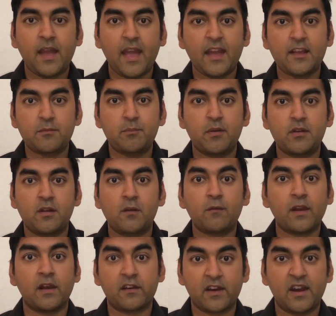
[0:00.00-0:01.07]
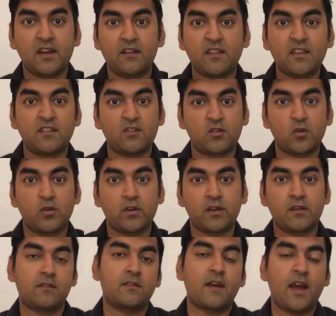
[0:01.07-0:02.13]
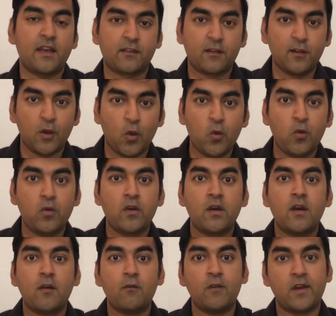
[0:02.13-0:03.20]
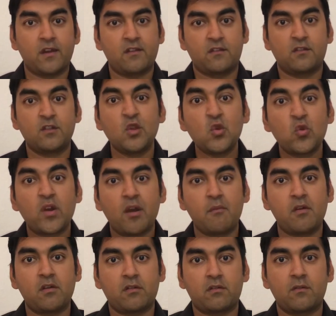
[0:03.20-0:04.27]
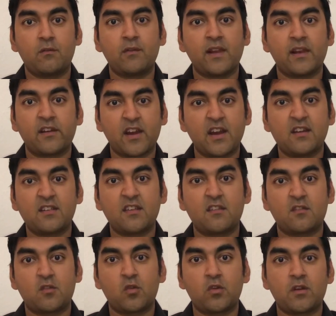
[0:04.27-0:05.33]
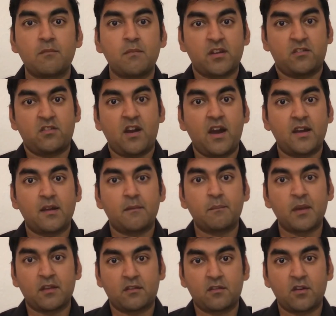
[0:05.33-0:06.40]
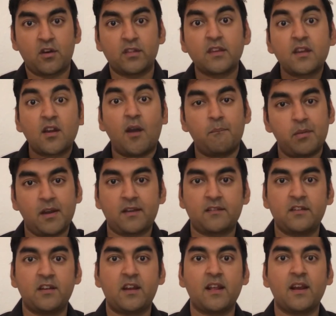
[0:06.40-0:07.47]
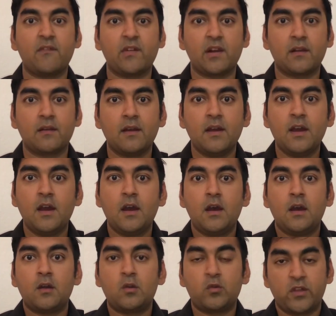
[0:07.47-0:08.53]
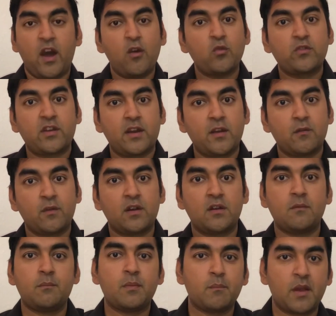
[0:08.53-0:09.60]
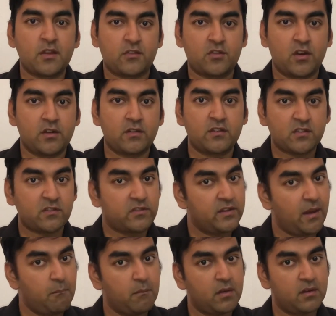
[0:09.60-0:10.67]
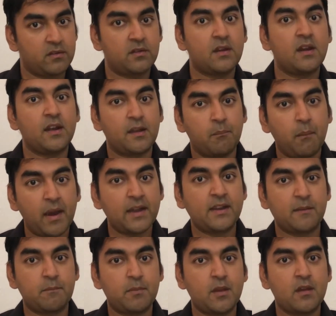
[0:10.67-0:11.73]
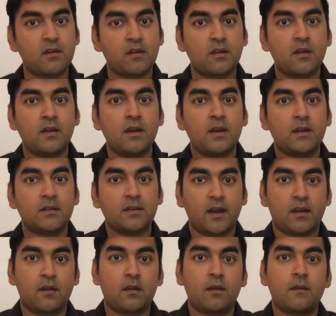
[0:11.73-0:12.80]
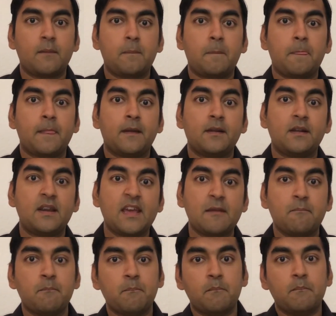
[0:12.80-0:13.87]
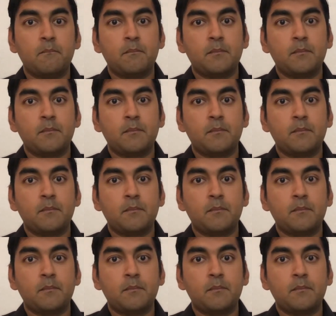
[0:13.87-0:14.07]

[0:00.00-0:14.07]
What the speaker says: Expert will rate these stories as low, whereas newcomers will rate this story much higher based on the complexity level. To the outside world, based on just numbers, it might appear that team